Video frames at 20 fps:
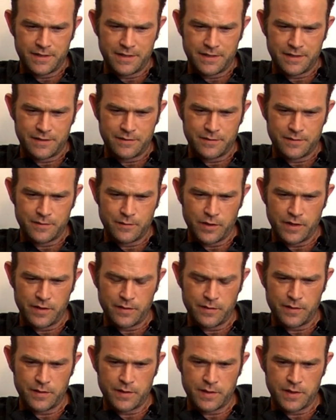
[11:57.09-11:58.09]
know,
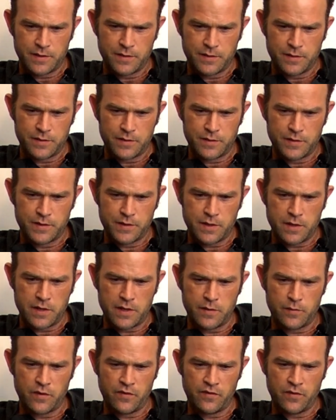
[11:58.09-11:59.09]
it
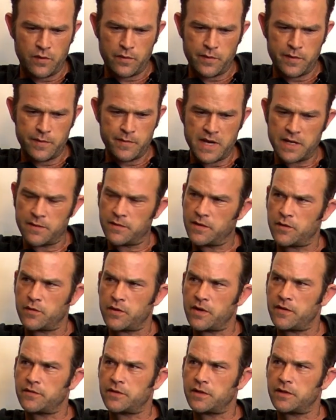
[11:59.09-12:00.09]
started before we made The
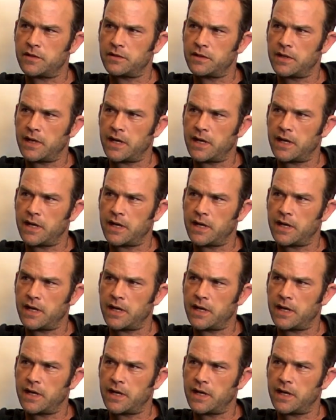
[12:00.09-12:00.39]
Drifter,